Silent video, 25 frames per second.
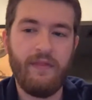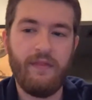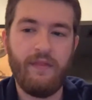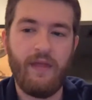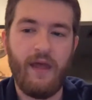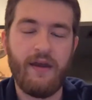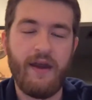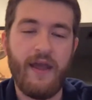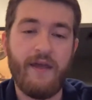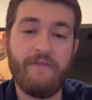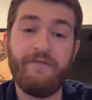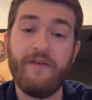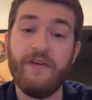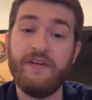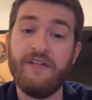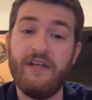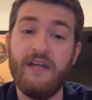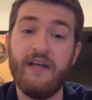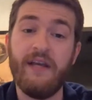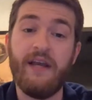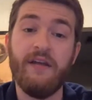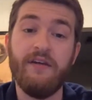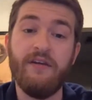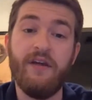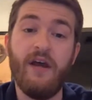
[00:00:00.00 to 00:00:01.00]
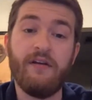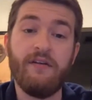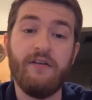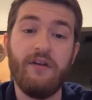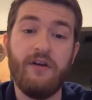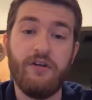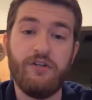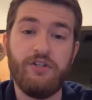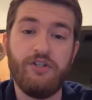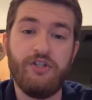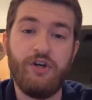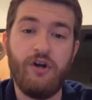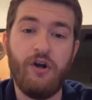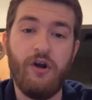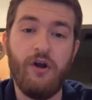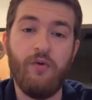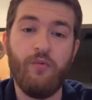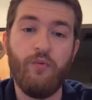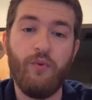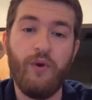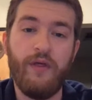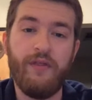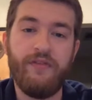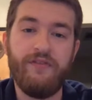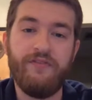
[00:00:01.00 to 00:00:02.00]
an FET conducted a Shura
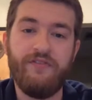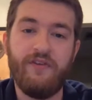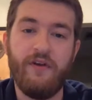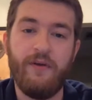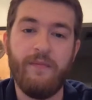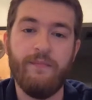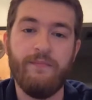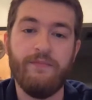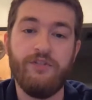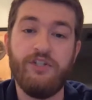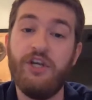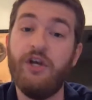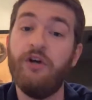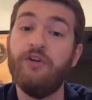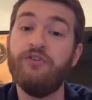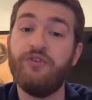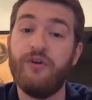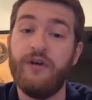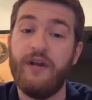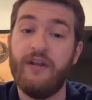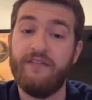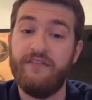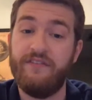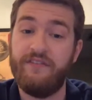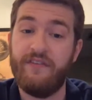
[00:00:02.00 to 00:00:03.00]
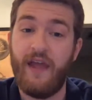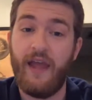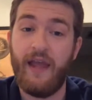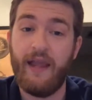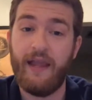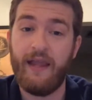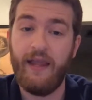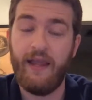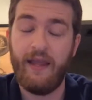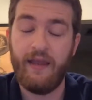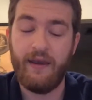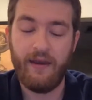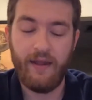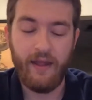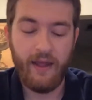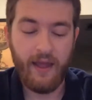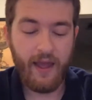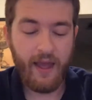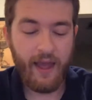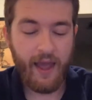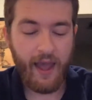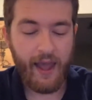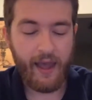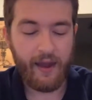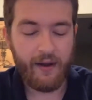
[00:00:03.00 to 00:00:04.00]
with some children in Sangin
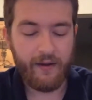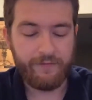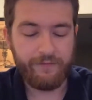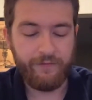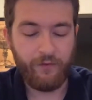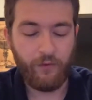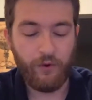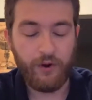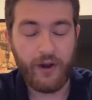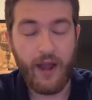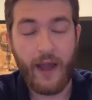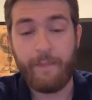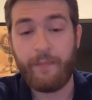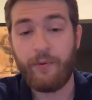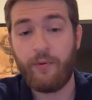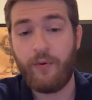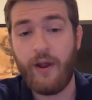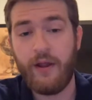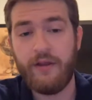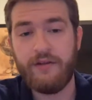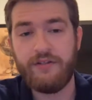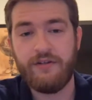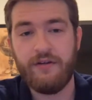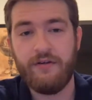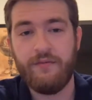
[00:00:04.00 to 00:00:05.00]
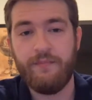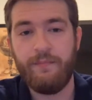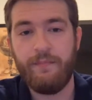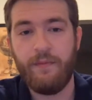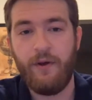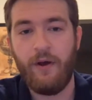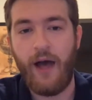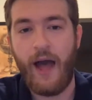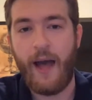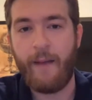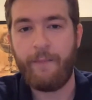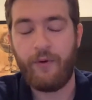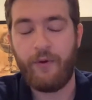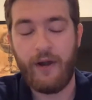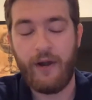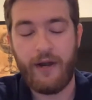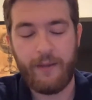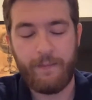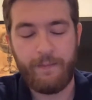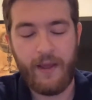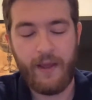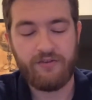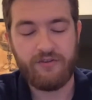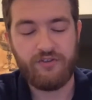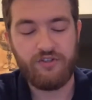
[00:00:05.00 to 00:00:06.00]
at Forward Operation Operating
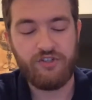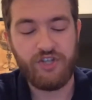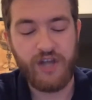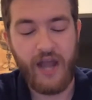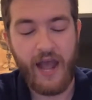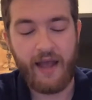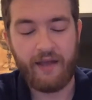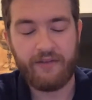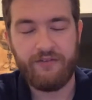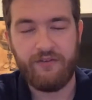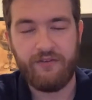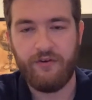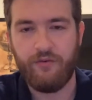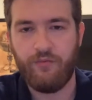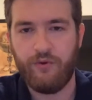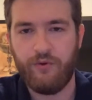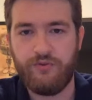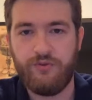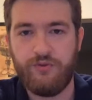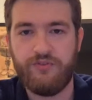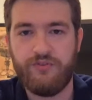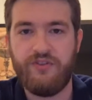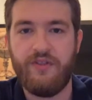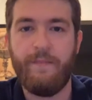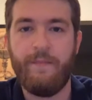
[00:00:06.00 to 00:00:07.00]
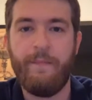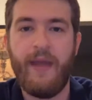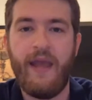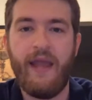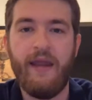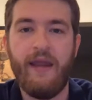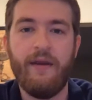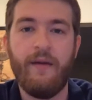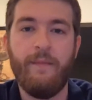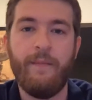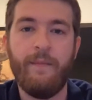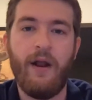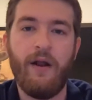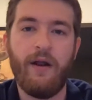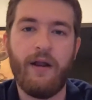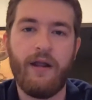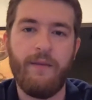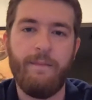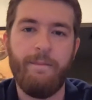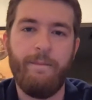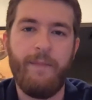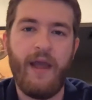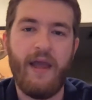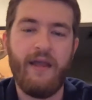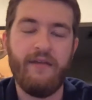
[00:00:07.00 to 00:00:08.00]
Base Jackson, which was the main
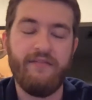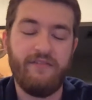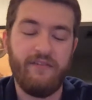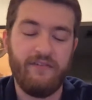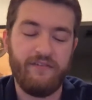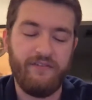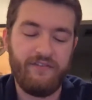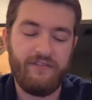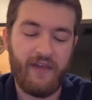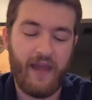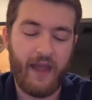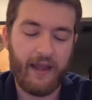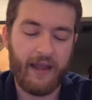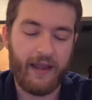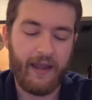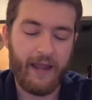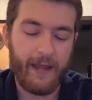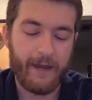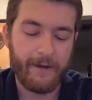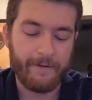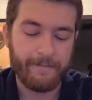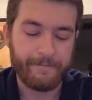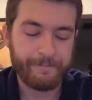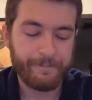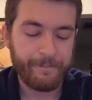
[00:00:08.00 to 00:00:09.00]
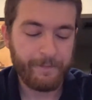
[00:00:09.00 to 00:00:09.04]
American base in Sangin.